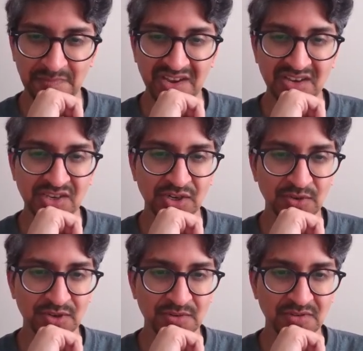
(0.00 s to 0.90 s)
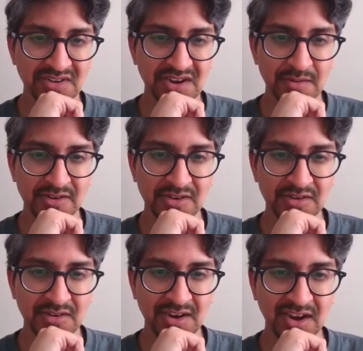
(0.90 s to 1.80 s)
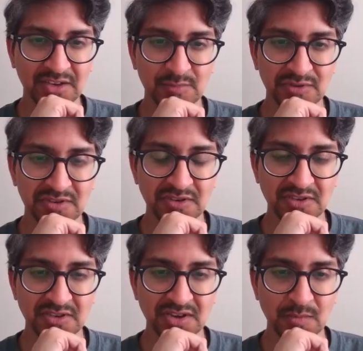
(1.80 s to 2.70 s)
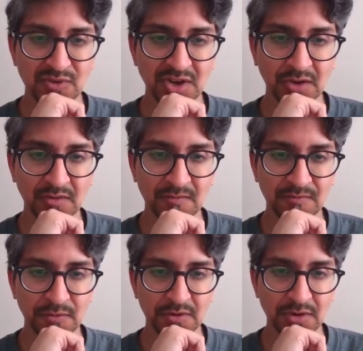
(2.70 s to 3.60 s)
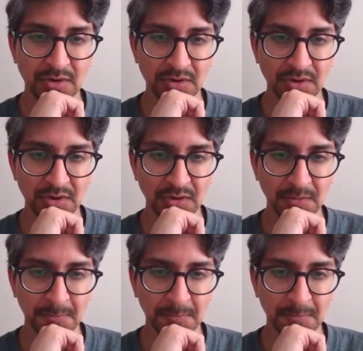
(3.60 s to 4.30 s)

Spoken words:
I still don't get explicit subject for her.